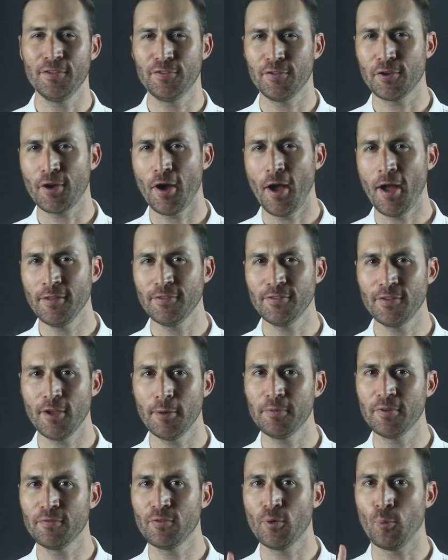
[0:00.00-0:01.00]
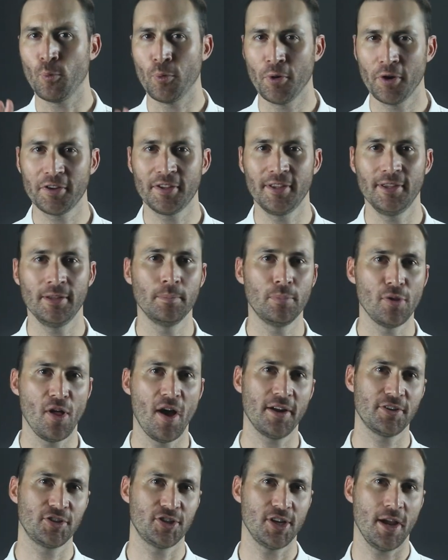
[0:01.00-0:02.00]
is the concept of a working
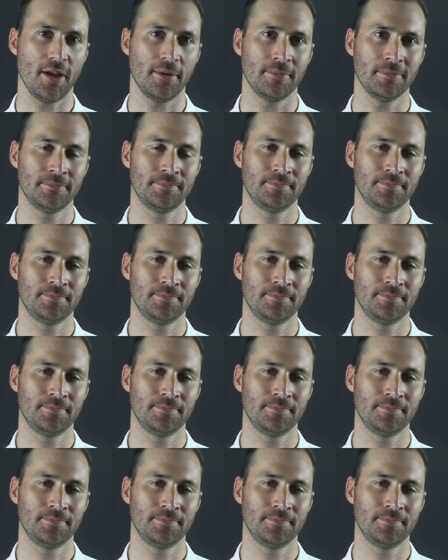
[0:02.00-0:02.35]
blockchain.